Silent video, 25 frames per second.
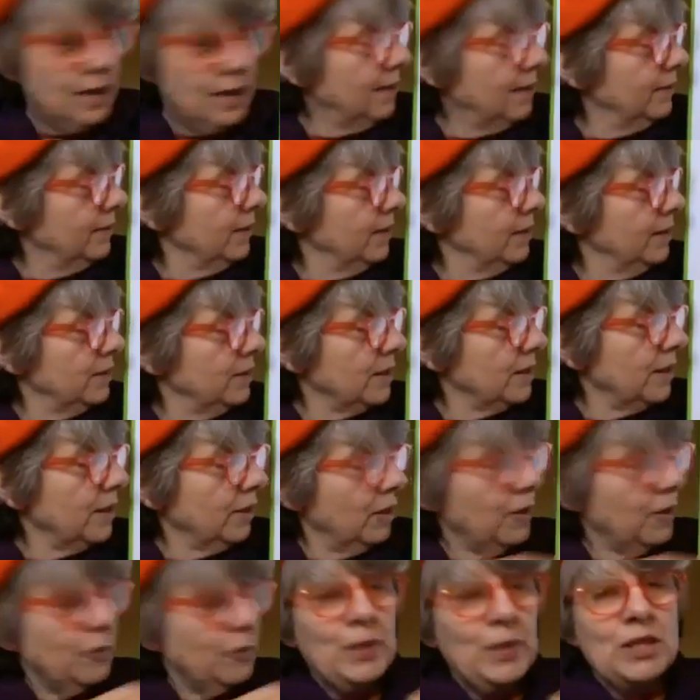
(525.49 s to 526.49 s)
And then it's
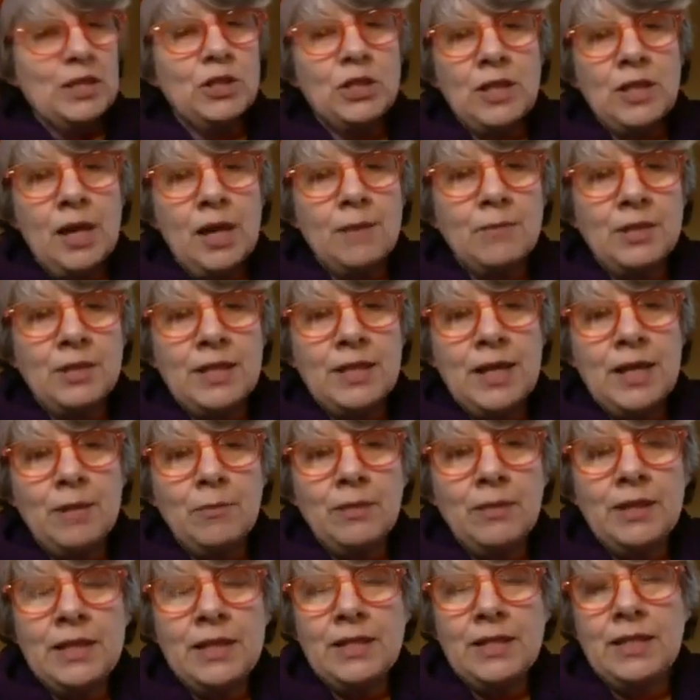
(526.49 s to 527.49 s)
like, which times
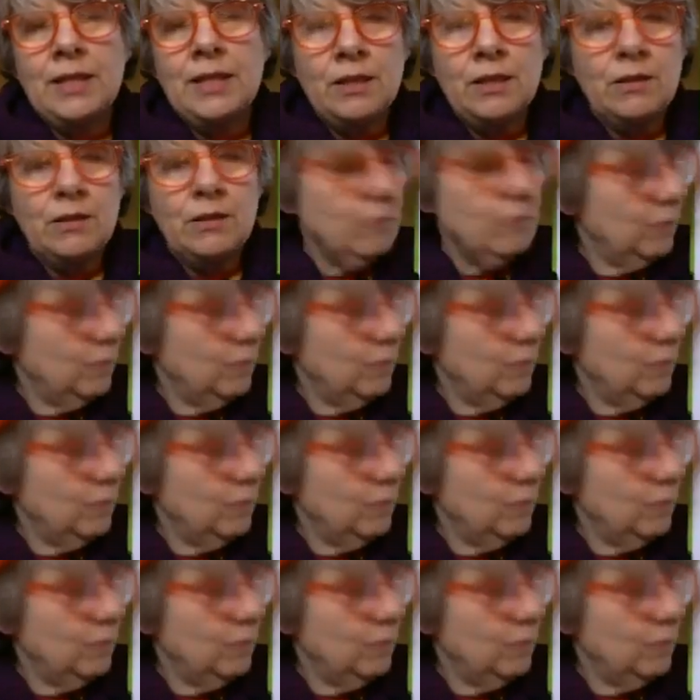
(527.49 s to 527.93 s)
table is it?